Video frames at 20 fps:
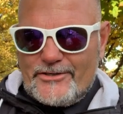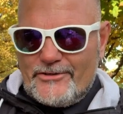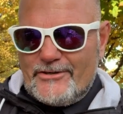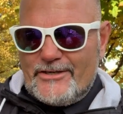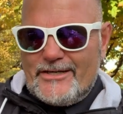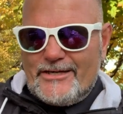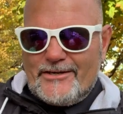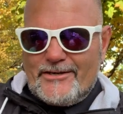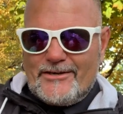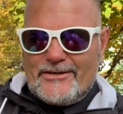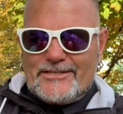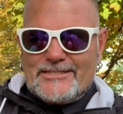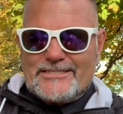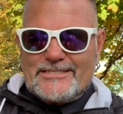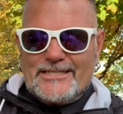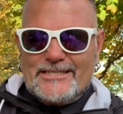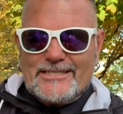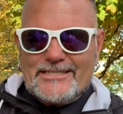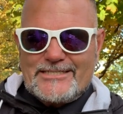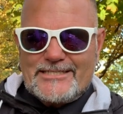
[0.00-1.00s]
do here,
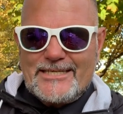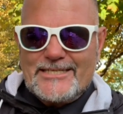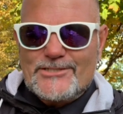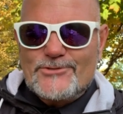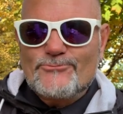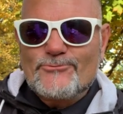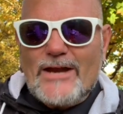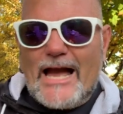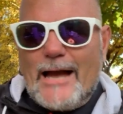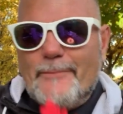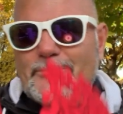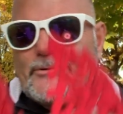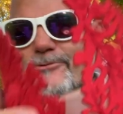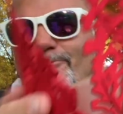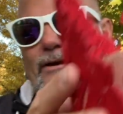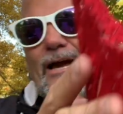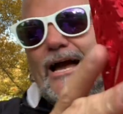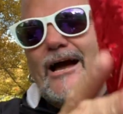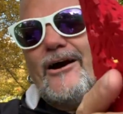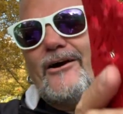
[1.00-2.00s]
see this gets wrapped
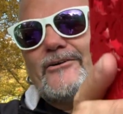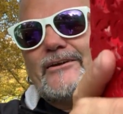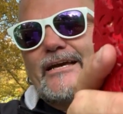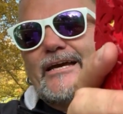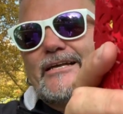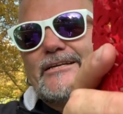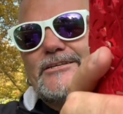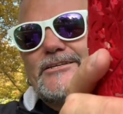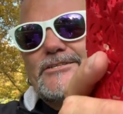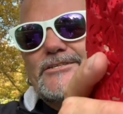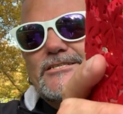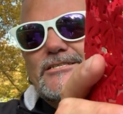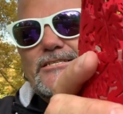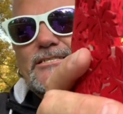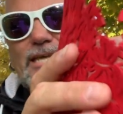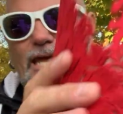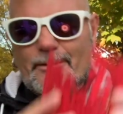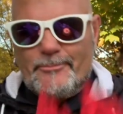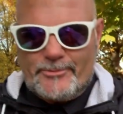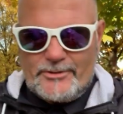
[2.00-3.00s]
around and you just
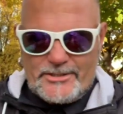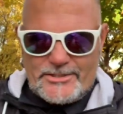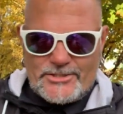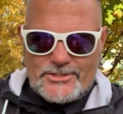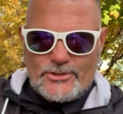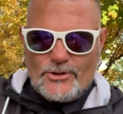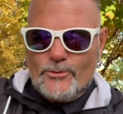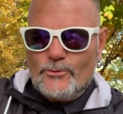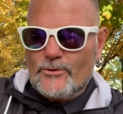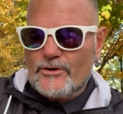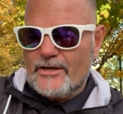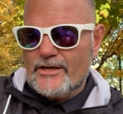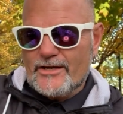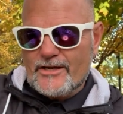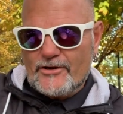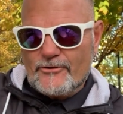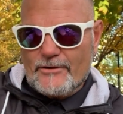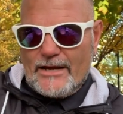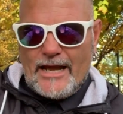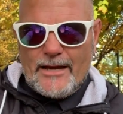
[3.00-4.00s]
staple it. So we're gonna
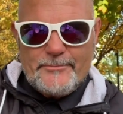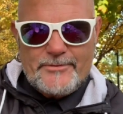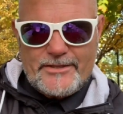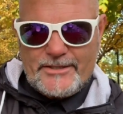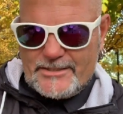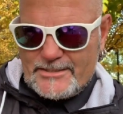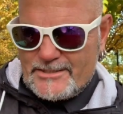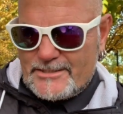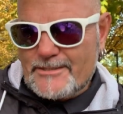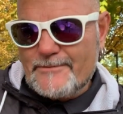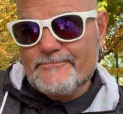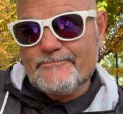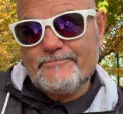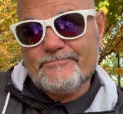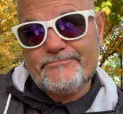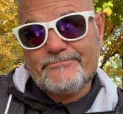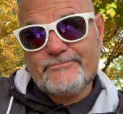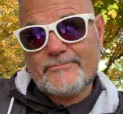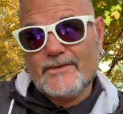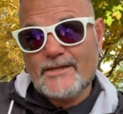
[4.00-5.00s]
grab this,
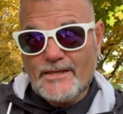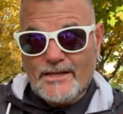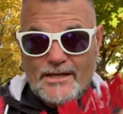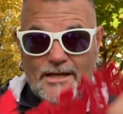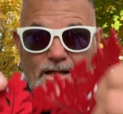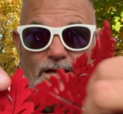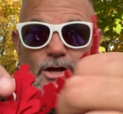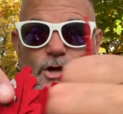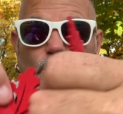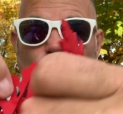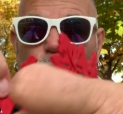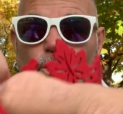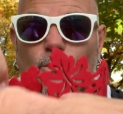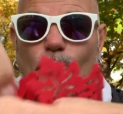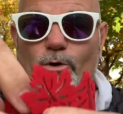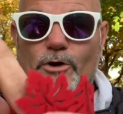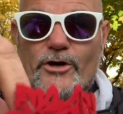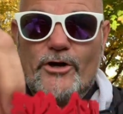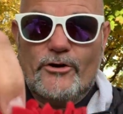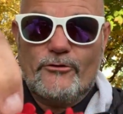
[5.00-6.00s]

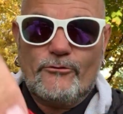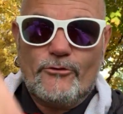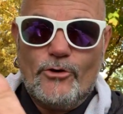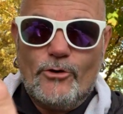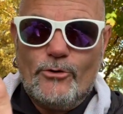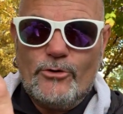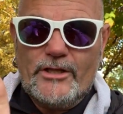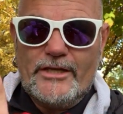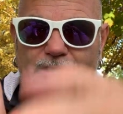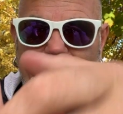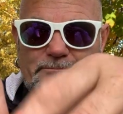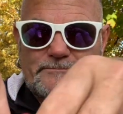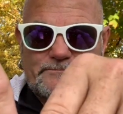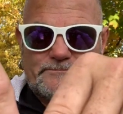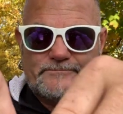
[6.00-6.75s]
we're gonna roll it,